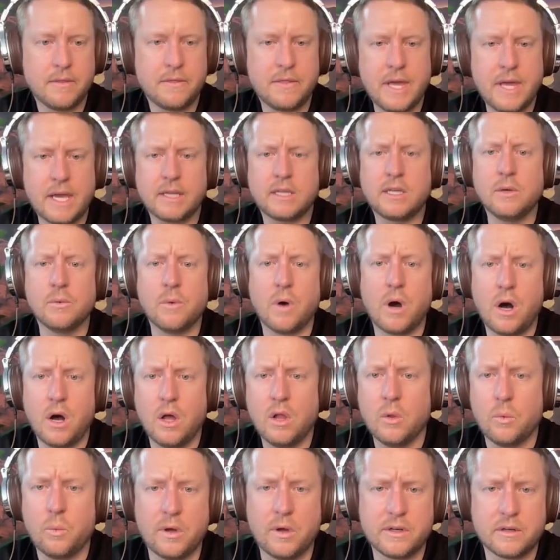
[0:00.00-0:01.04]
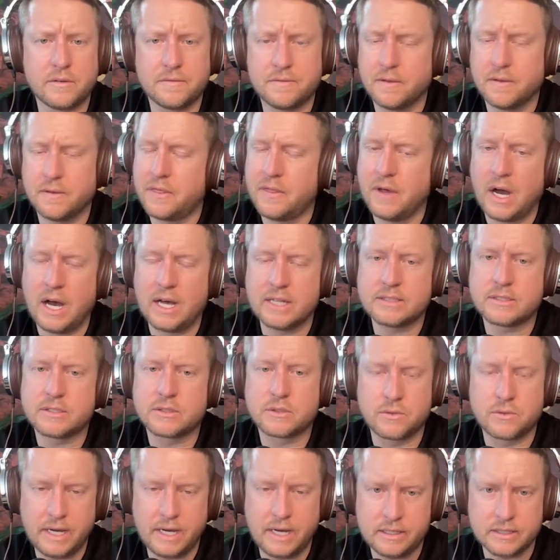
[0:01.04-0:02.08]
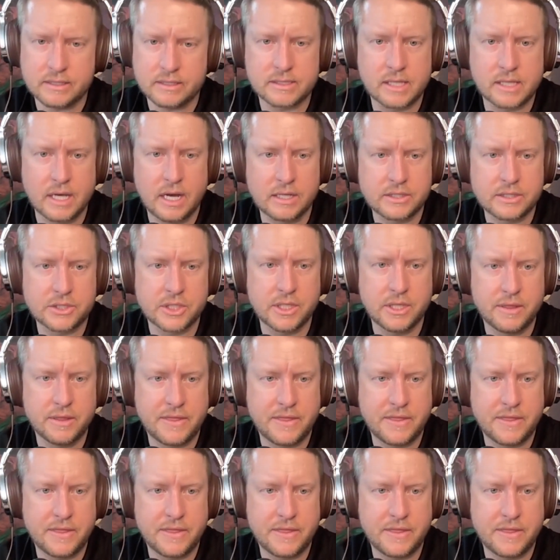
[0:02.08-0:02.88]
Thank you all. Wonderful thoughts. Great discussion.